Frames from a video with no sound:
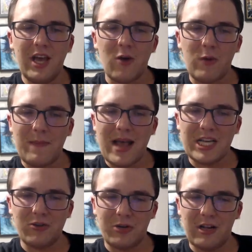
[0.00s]

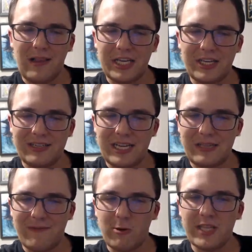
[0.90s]
Remastered Collections, that's
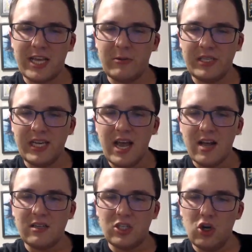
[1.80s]
the first thing you see.
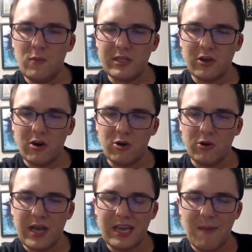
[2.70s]
Doom
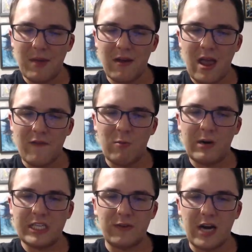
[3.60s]
Eternal, that game that
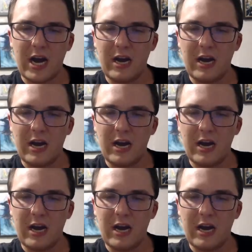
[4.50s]
everyone has forgotten